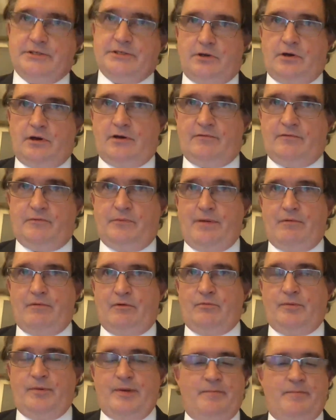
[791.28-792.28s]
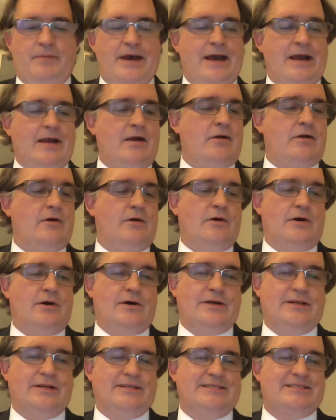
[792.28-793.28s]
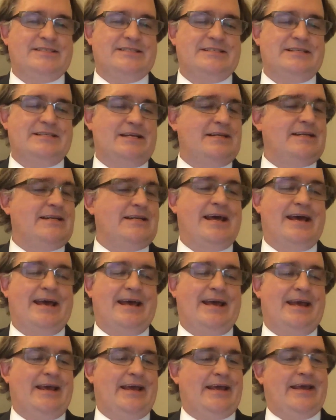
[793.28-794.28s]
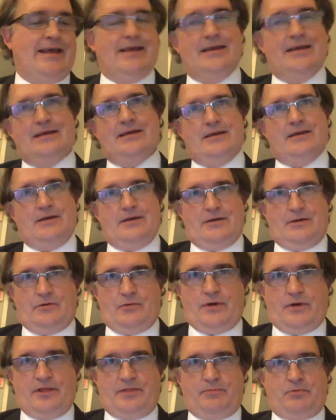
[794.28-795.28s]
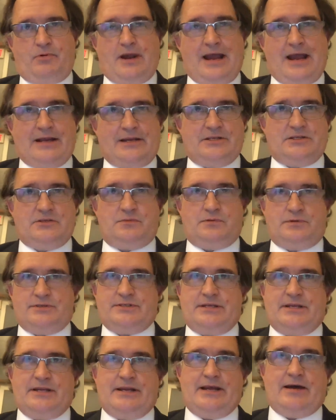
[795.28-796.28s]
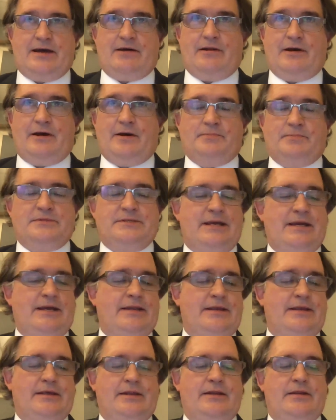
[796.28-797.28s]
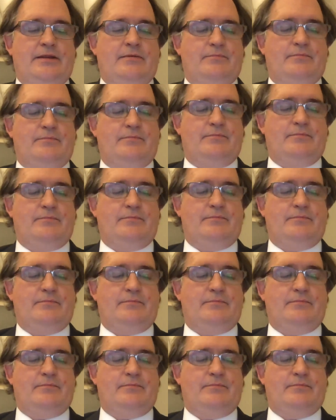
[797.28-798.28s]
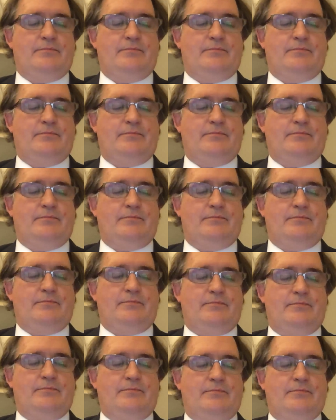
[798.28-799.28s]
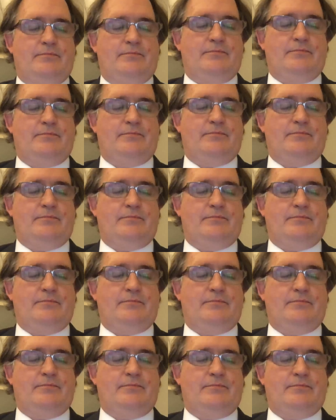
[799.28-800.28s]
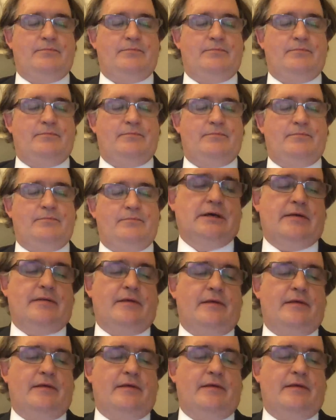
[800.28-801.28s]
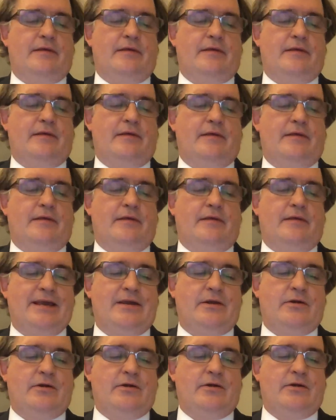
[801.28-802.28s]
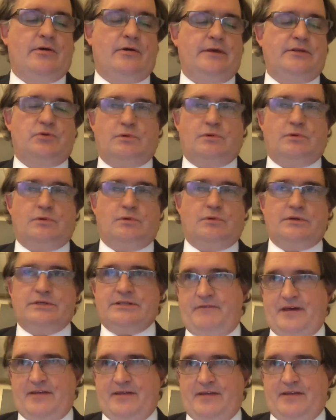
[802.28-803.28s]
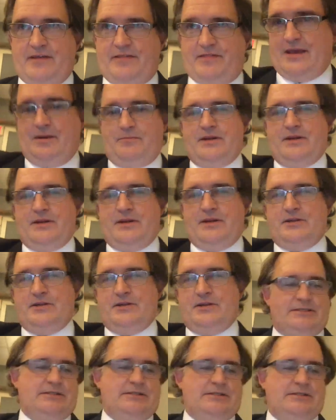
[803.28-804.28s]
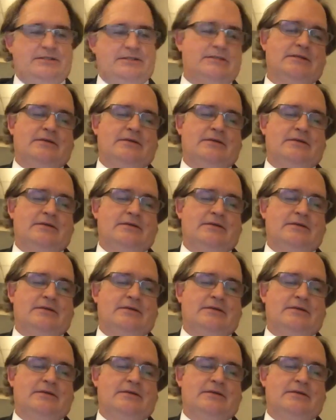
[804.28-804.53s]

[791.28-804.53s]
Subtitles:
off. We will be back on Sunday. With practice, we'll send out updated practice media availability schedules, and then the Aces play again on the 25th in Minnesota. Thanks, Chels.